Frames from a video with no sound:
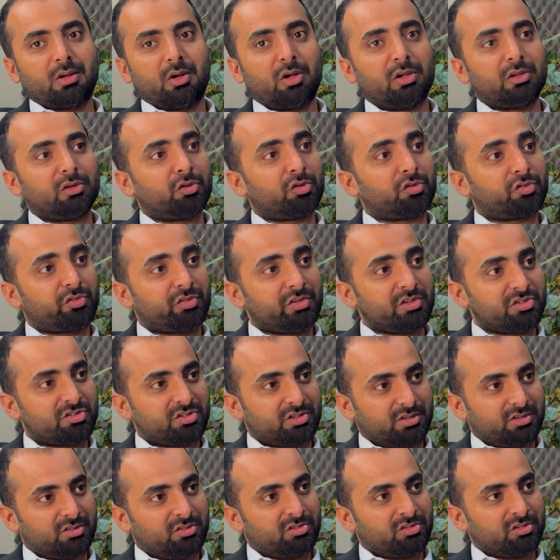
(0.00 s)
those
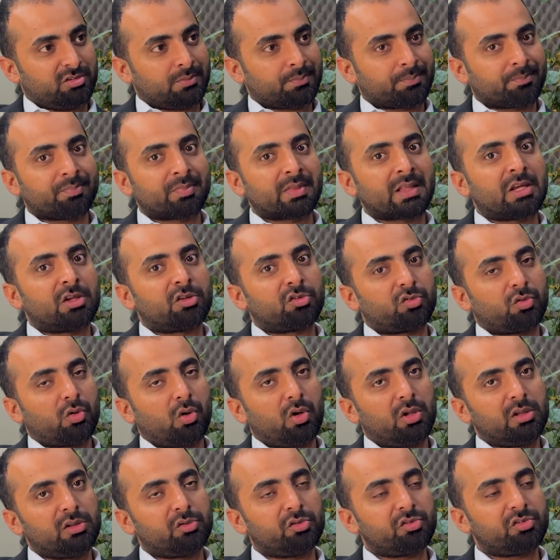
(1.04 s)
regions. So
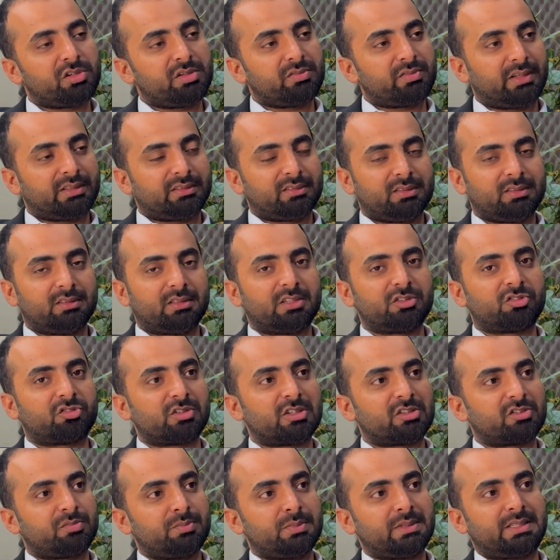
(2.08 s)
all those devices are
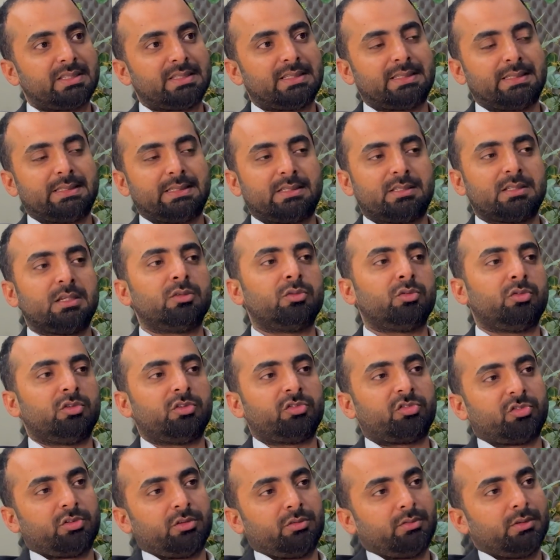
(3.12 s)
transmitting data to your
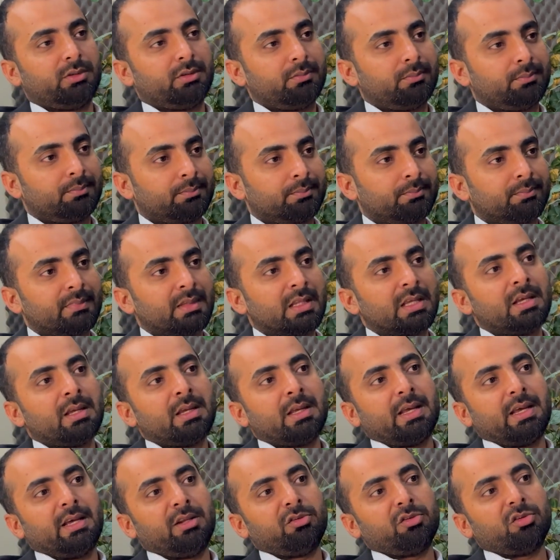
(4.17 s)
server,
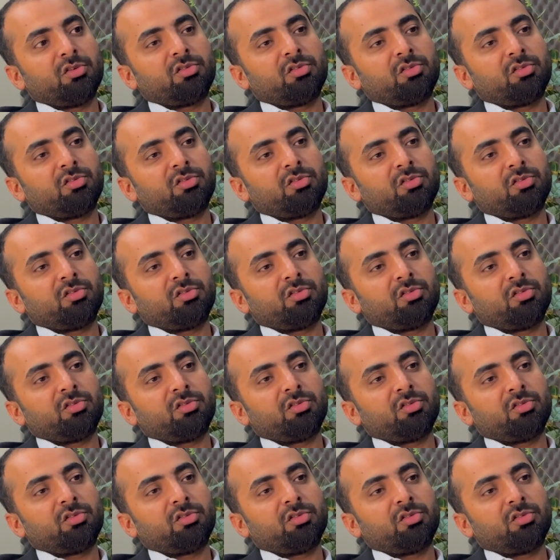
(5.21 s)
and your